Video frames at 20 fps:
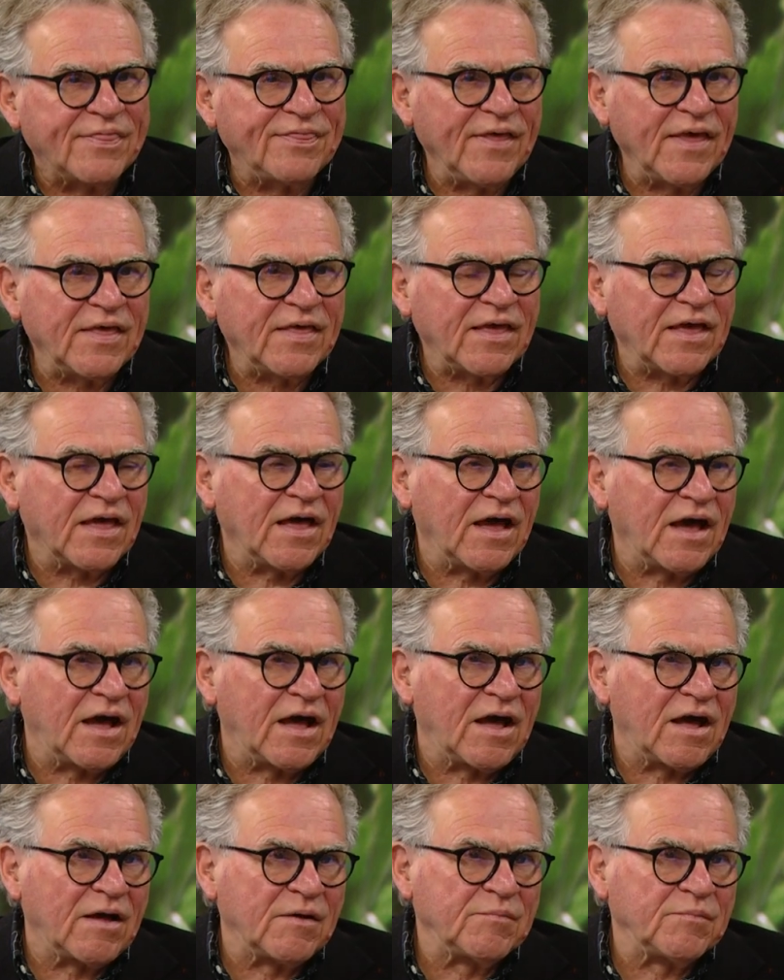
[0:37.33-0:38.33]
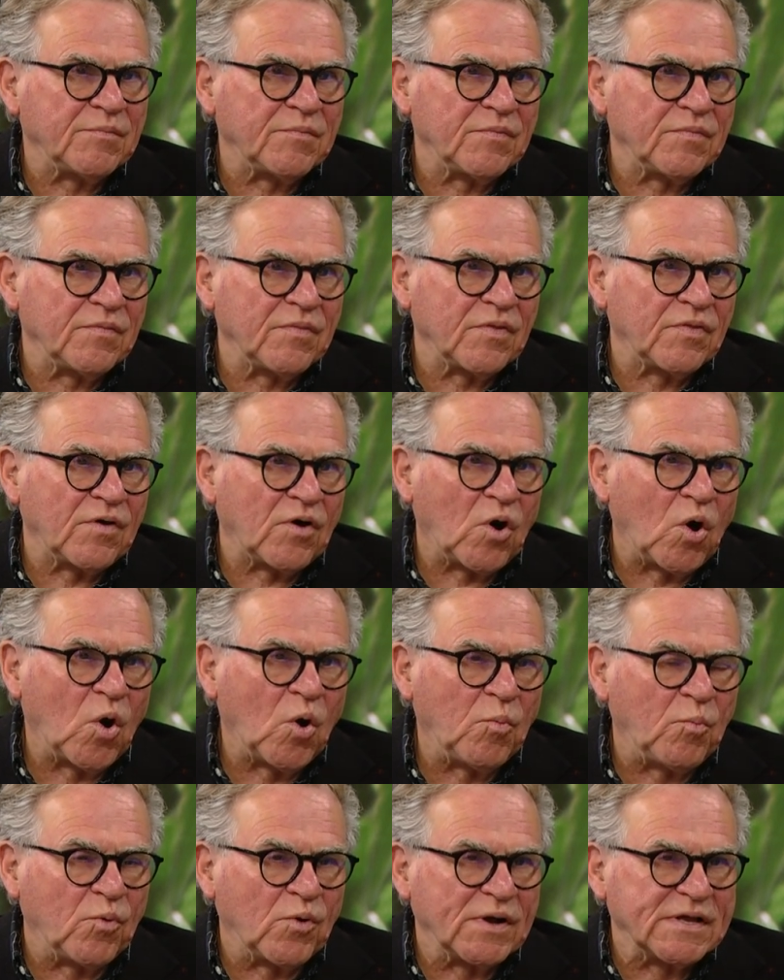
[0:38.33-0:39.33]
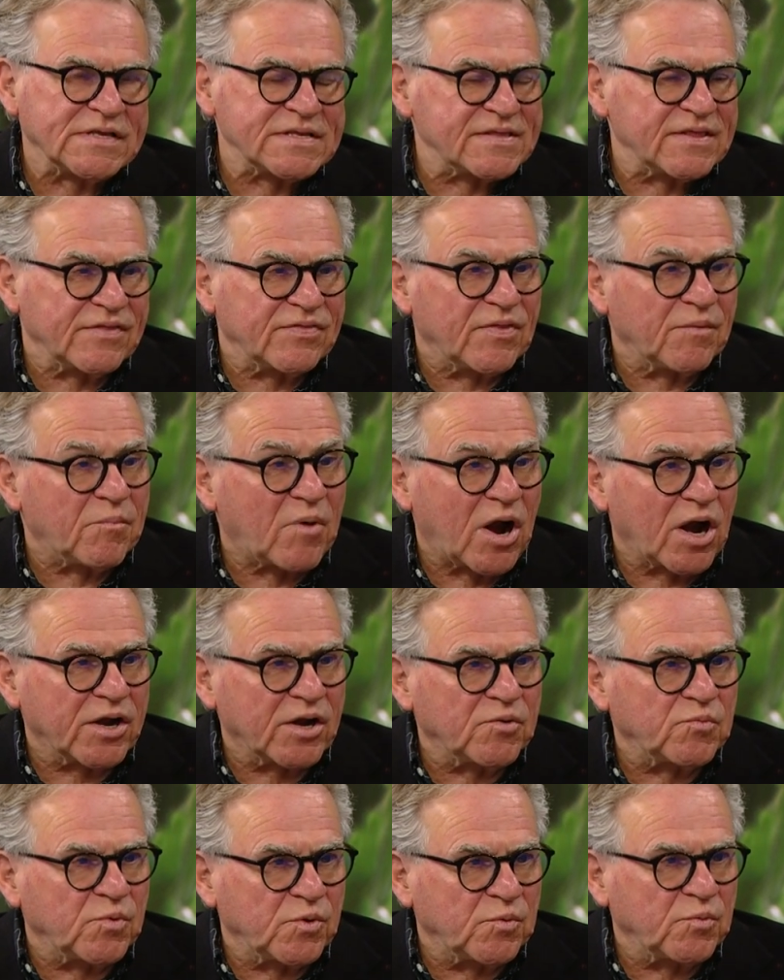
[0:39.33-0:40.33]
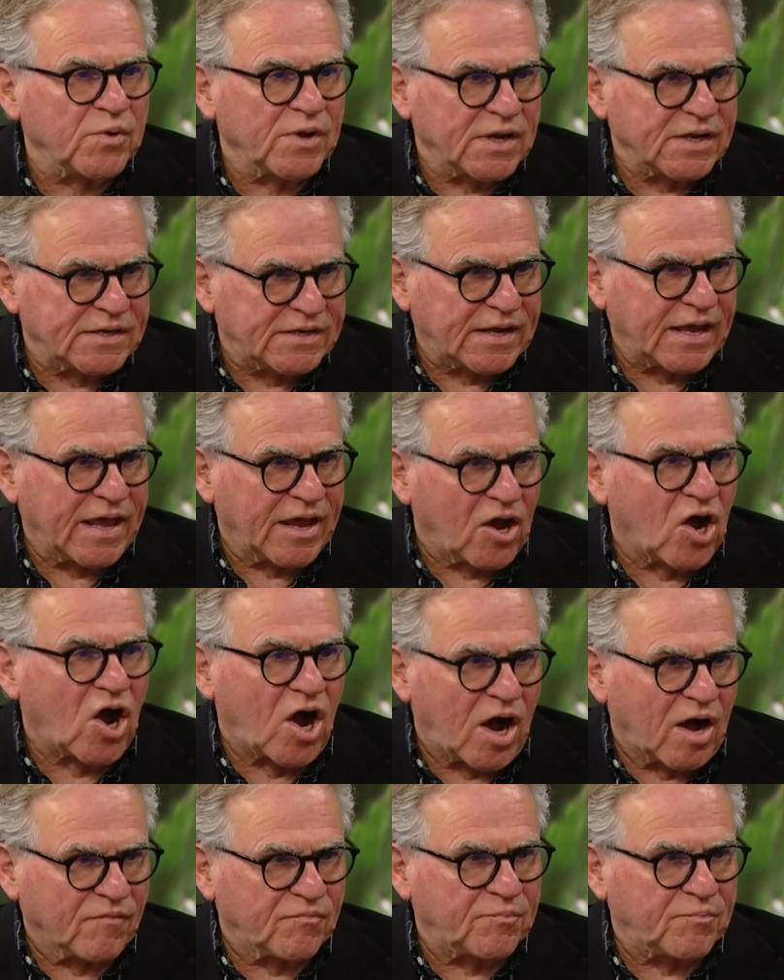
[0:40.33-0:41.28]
think um, the hope was that the market would really take off.